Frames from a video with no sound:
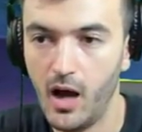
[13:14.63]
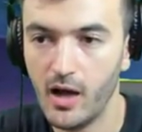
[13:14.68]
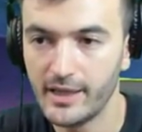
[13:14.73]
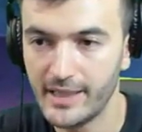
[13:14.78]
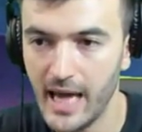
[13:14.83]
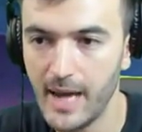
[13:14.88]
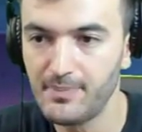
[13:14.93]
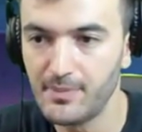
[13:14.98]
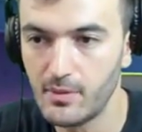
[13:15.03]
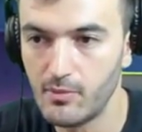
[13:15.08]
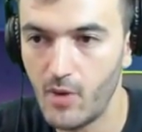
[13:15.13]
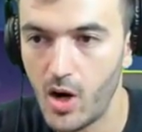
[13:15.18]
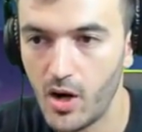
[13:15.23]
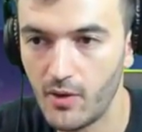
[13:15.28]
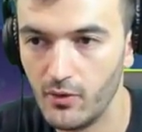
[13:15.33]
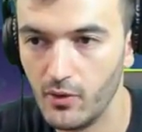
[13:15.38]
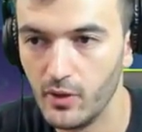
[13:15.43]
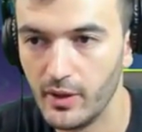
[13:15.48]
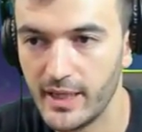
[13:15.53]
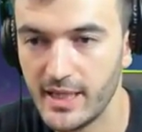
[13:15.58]
Captain
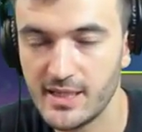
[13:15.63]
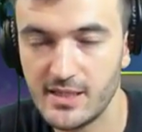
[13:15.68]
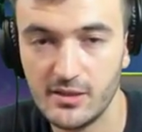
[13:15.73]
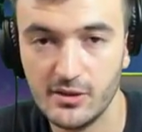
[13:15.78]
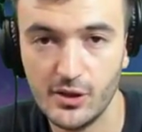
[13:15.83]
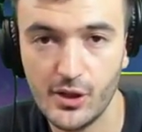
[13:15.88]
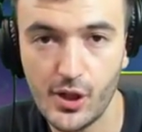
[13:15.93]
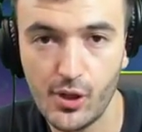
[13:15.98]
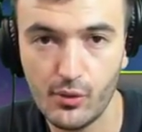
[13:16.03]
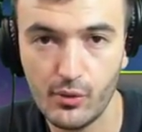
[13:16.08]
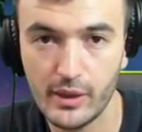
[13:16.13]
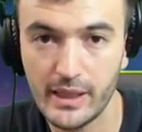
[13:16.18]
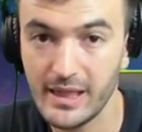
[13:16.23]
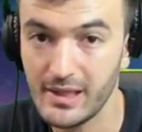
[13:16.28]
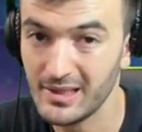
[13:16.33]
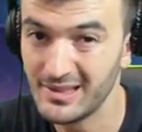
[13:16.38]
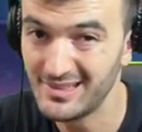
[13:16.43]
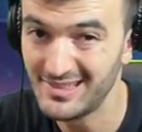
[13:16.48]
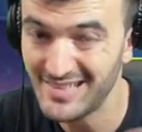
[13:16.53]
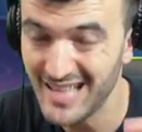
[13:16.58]
Marvel is
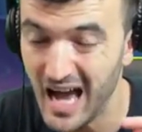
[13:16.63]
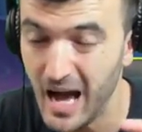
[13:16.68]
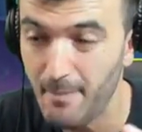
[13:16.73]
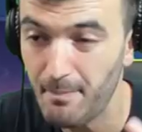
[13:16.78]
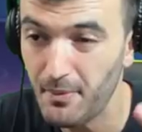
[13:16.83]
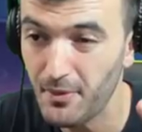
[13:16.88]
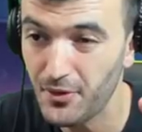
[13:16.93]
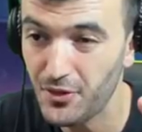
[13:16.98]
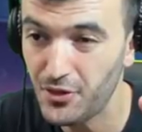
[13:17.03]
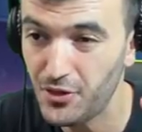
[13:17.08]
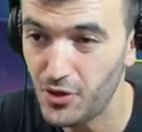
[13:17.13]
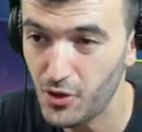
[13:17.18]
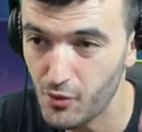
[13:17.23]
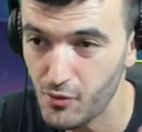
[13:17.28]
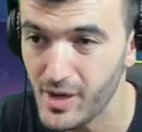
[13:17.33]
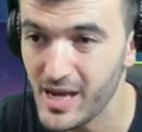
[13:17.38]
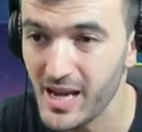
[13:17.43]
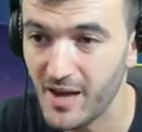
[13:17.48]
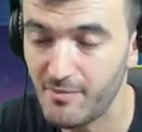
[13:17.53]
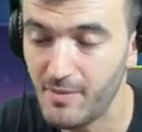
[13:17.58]
literally top
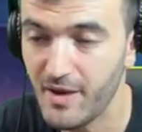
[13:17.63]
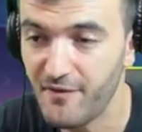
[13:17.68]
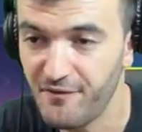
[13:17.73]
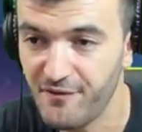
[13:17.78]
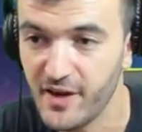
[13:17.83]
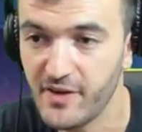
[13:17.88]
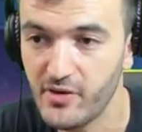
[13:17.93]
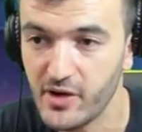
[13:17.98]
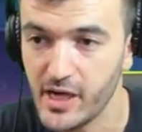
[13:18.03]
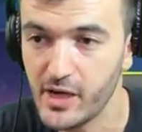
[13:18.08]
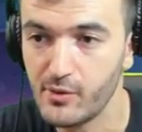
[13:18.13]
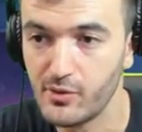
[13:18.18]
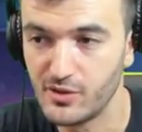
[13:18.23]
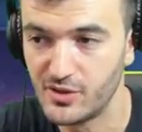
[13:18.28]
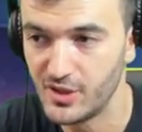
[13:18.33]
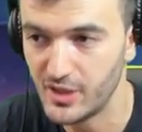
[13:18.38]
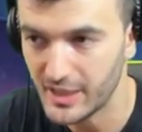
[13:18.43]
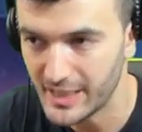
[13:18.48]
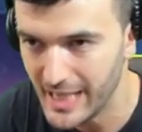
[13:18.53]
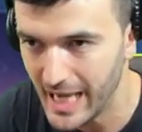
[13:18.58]
3 of my favorite heroes
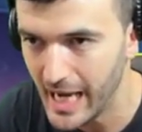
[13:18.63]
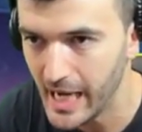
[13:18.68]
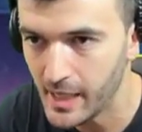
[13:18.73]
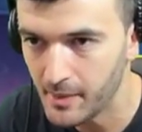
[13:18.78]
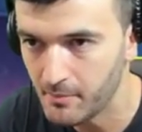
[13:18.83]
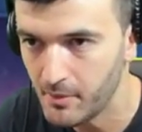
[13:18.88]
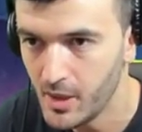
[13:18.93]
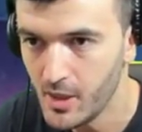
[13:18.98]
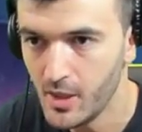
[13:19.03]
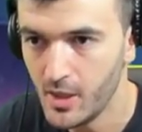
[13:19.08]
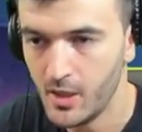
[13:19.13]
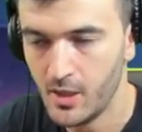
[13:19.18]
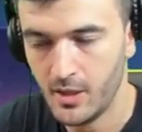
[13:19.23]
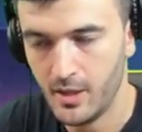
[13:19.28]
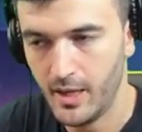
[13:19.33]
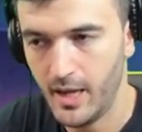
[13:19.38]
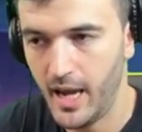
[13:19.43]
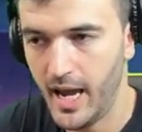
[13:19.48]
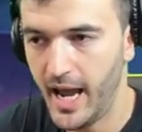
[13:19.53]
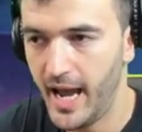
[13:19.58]
in the game.
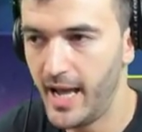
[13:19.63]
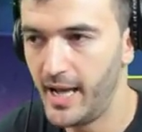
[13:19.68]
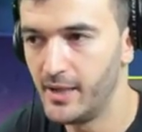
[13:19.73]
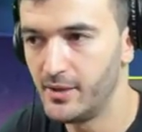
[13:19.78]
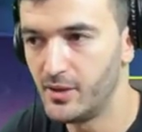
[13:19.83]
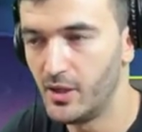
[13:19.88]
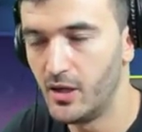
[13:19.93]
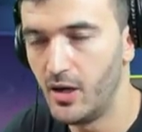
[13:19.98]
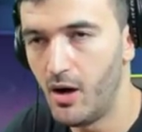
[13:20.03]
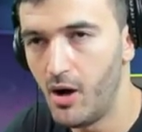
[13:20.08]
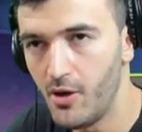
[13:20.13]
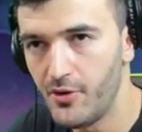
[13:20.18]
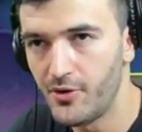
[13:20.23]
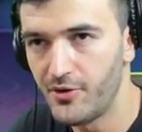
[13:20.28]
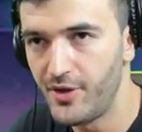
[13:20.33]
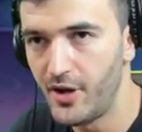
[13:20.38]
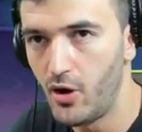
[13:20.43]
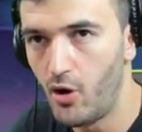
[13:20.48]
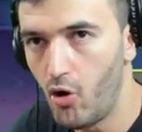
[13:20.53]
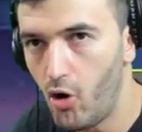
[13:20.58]
And other
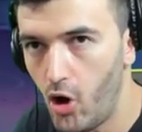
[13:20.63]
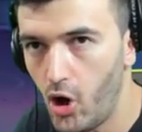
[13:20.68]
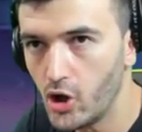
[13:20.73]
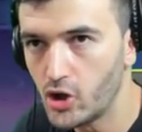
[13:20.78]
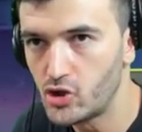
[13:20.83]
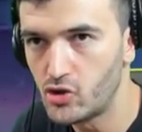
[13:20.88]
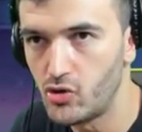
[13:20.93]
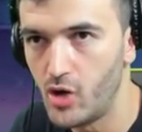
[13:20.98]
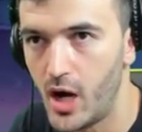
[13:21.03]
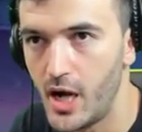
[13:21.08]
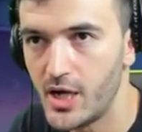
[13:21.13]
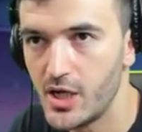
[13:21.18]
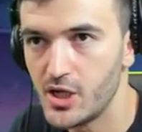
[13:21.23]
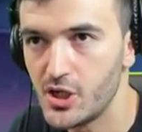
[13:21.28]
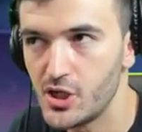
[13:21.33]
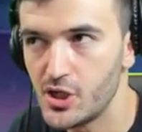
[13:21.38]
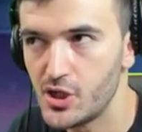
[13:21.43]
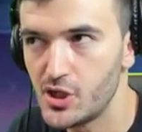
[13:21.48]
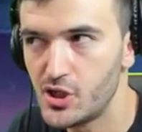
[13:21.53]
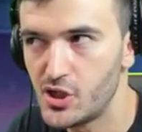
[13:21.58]
than Ultron,
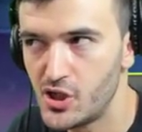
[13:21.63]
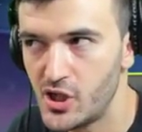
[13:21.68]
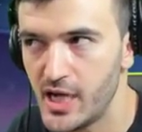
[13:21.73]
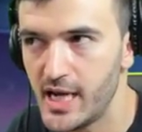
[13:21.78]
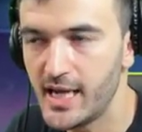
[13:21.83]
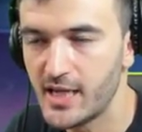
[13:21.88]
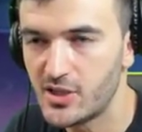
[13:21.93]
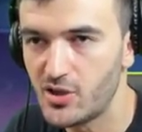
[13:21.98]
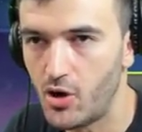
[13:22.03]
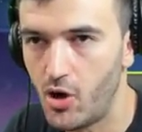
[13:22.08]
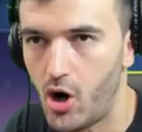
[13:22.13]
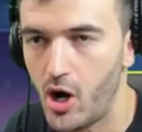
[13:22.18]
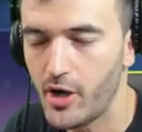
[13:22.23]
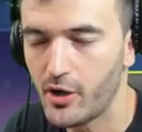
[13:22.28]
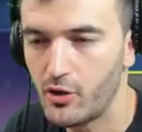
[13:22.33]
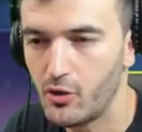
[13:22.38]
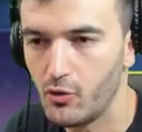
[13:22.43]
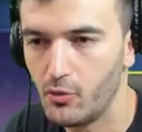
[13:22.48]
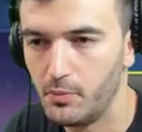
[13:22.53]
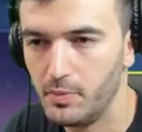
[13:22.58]
she is
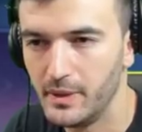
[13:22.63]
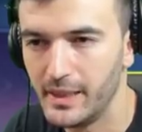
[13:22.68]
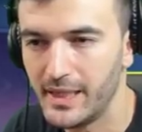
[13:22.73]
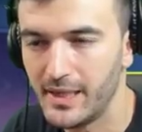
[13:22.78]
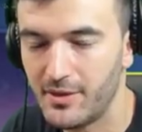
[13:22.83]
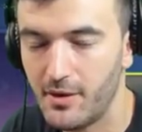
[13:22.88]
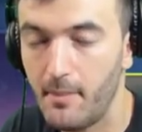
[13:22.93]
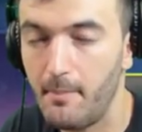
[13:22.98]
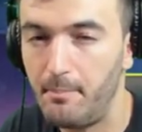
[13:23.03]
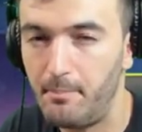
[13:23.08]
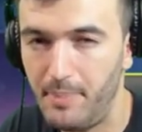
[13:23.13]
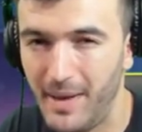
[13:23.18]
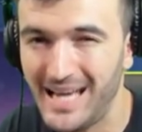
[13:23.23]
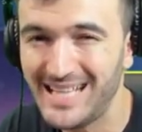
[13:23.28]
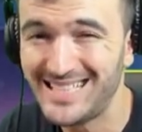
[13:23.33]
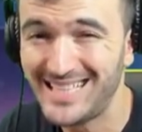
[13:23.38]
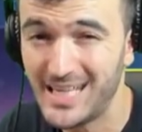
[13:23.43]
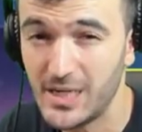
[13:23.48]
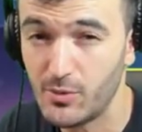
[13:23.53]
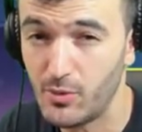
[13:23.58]
arguably the
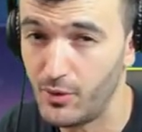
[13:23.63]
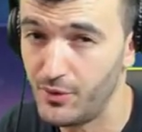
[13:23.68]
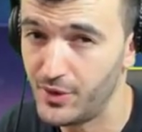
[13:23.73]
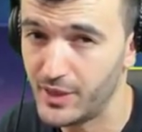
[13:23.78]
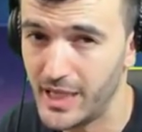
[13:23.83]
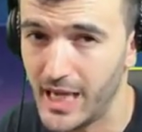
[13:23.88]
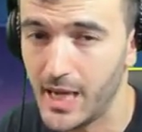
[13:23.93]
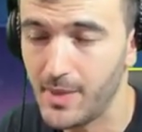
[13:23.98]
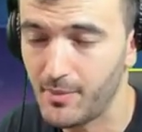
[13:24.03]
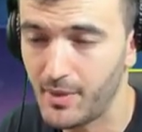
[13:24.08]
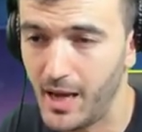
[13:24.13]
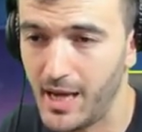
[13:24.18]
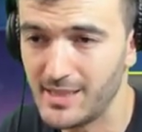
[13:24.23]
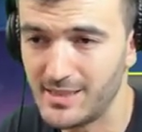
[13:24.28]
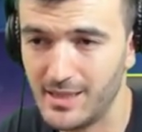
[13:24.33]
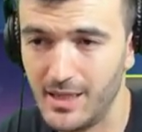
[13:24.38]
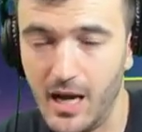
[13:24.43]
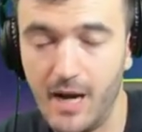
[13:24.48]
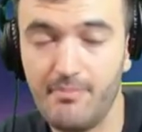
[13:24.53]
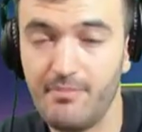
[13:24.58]
best hero in the game,
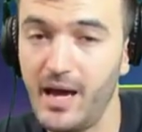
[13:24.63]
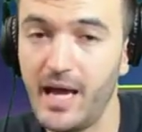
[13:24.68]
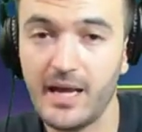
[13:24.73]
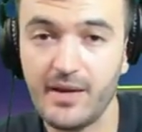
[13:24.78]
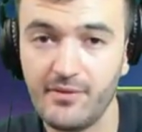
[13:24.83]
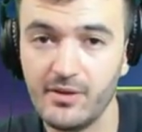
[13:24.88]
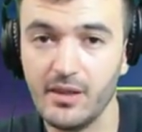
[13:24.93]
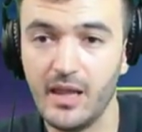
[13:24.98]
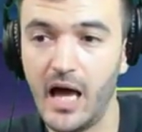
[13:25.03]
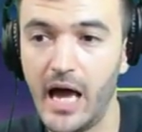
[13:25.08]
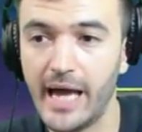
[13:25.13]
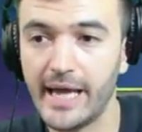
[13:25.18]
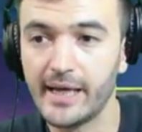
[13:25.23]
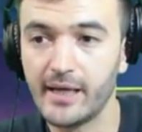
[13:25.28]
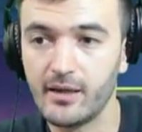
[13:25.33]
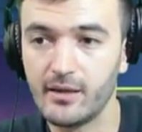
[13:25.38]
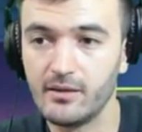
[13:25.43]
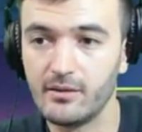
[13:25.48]
guys. I'm not even lying.